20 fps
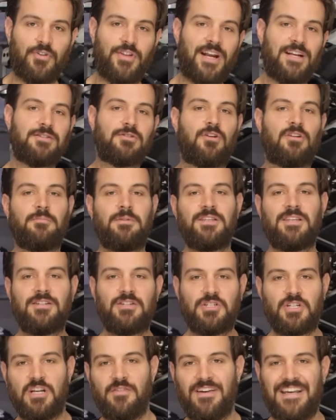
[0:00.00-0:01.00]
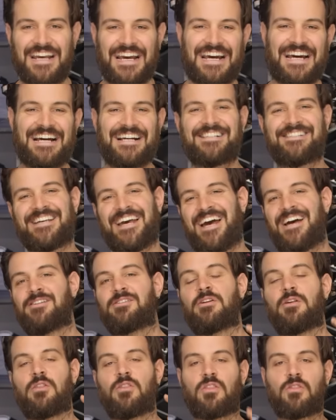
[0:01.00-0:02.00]
and that is going to be the G V X
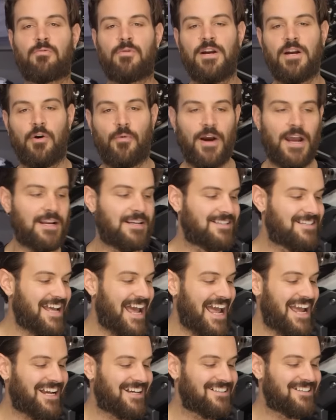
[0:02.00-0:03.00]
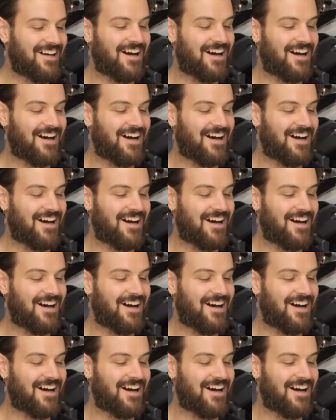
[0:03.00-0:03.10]
S three oh eight Tank